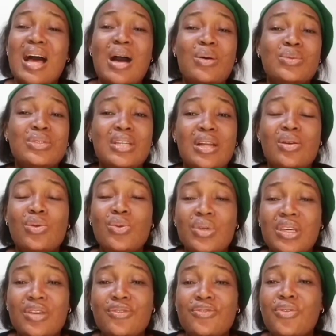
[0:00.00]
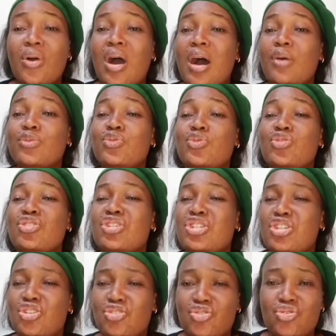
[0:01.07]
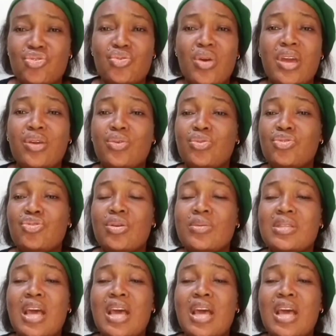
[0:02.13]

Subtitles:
out there looking for how to destroy good dreams,